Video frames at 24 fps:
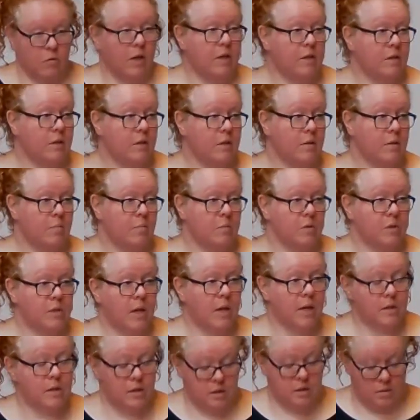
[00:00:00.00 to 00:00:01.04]
racism,
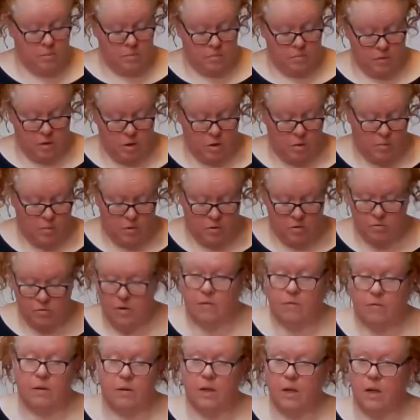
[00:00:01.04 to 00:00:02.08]
sexism, human
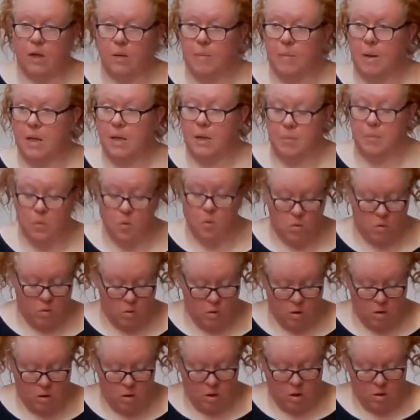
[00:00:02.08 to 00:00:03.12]
trafficking, many
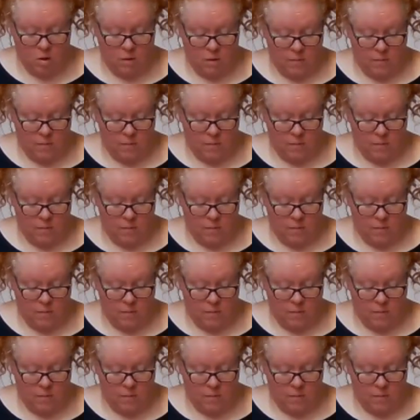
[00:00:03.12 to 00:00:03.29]
more.